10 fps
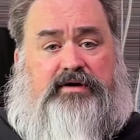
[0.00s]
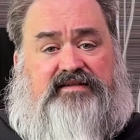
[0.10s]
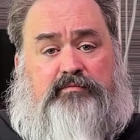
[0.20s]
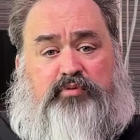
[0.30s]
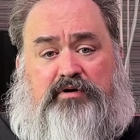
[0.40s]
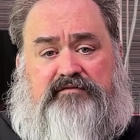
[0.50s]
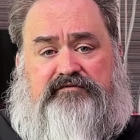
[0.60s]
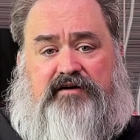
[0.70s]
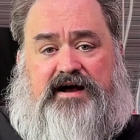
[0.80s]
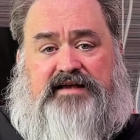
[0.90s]
it's important
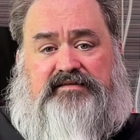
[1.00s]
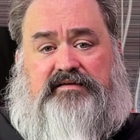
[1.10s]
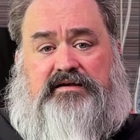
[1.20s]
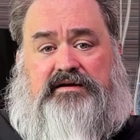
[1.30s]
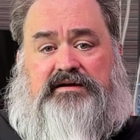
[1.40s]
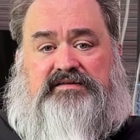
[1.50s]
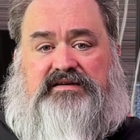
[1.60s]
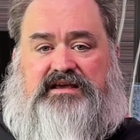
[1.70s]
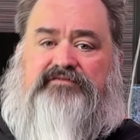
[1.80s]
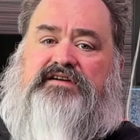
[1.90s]
for us to
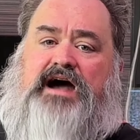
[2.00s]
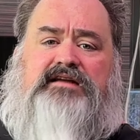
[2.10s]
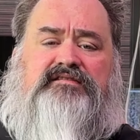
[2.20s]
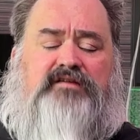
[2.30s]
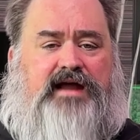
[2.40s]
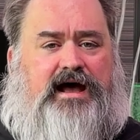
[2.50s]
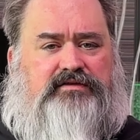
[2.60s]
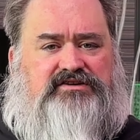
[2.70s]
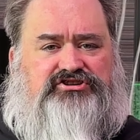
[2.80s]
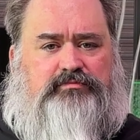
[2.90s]
give guidance on how
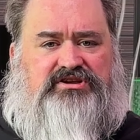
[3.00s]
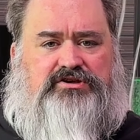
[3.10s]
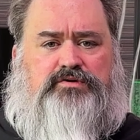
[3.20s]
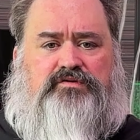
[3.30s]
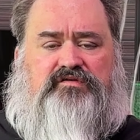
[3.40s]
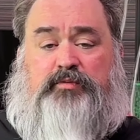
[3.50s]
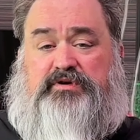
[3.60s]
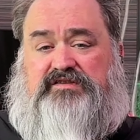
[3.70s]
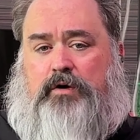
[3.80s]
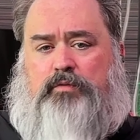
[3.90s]
these should be used, but
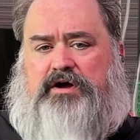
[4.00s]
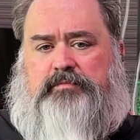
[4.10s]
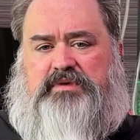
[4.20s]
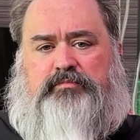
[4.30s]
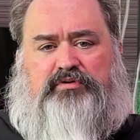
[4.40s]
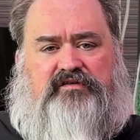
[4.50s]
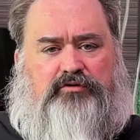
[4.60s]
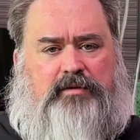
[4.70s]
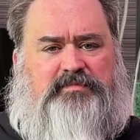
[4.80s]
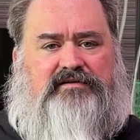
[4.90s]
we don't want to be
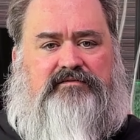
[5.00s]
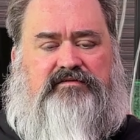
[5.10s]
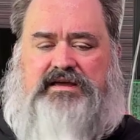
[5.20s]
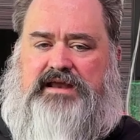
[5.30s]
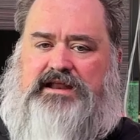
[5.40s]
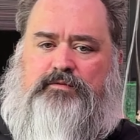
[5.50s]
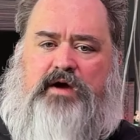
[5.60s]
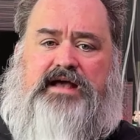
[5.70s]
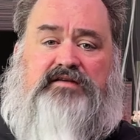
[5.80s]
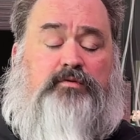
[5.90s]
prescriptive in any
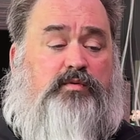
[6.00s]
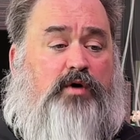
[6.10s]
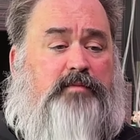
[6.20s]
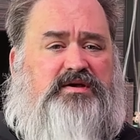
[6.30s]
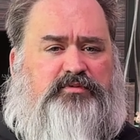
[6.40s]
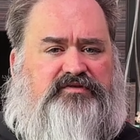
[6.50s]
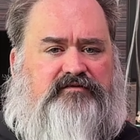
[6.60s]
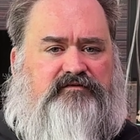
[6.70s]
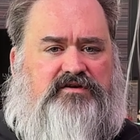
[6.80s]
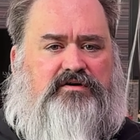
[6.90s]
way. So we want people to
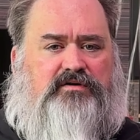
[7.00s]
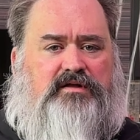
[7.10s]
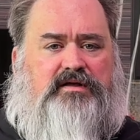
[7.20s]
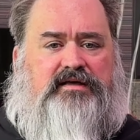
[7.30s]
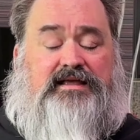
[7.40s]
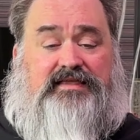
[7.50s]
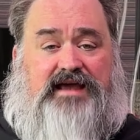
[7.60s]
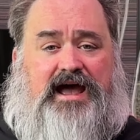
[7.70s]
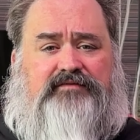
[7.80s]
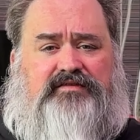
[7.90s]
feel that they
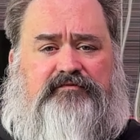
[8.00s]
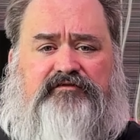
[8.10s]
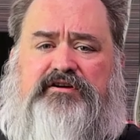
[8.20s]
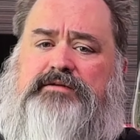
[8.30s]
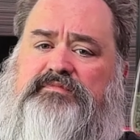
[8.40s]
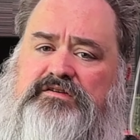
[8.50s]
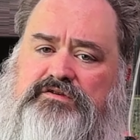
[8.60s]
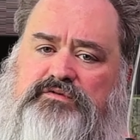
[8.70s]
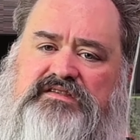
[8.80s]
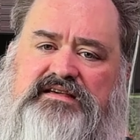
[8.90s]
have some freedom to
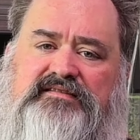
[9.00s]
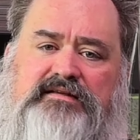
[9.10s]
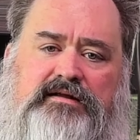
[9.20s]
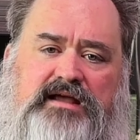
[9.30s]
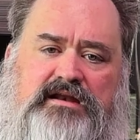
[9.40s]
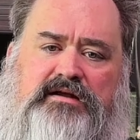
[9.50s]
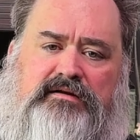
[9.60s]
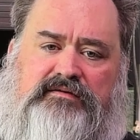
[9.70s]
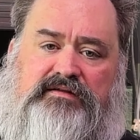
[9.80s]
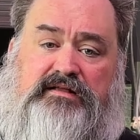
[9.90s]
use these in
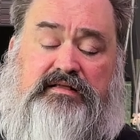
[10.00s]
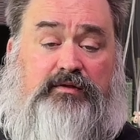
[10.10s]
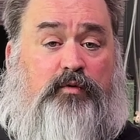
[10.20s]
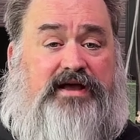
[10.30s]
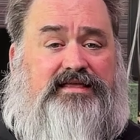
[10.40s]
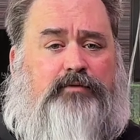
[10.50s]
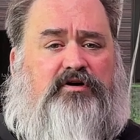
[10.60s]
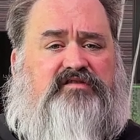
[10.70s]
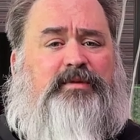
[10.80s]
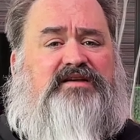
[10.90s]
the way that
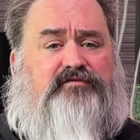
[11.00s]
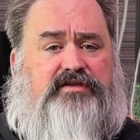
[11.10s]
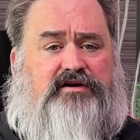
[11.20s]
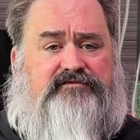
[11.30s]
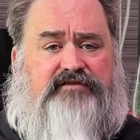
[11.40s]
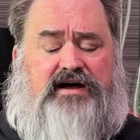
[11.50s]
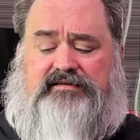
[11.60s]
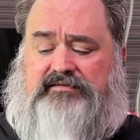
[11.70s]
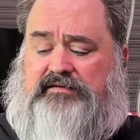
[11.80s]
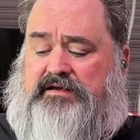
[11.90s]
works best for their
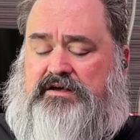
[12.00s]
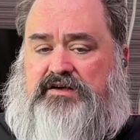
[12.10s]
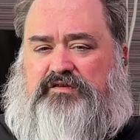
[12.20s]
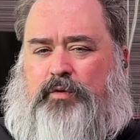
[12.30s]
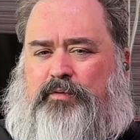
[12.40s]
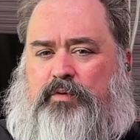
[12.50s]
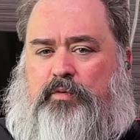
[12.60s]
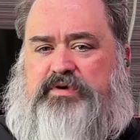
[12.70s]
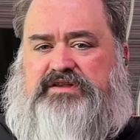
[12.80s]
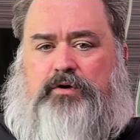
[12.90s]
device. So
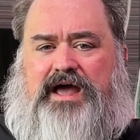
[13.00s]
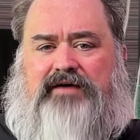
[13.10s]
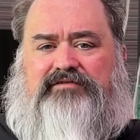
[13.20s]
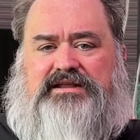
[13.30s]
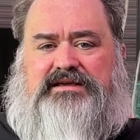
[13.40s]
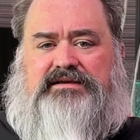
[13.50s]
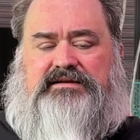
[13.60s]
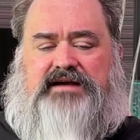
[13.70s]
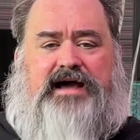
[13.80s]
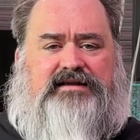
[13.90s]
we don't have any
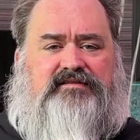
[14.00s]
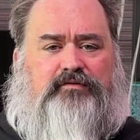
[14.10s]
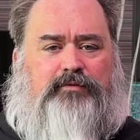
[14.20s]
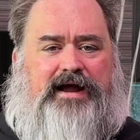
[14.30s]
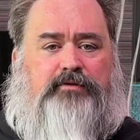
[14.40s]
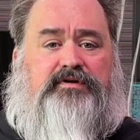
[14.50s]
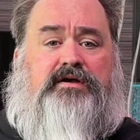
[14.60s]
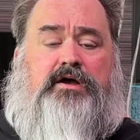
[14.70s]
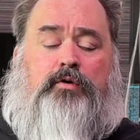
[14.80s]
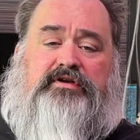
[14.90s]
guidance around
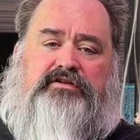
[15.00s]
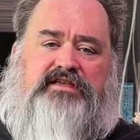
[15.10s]
whether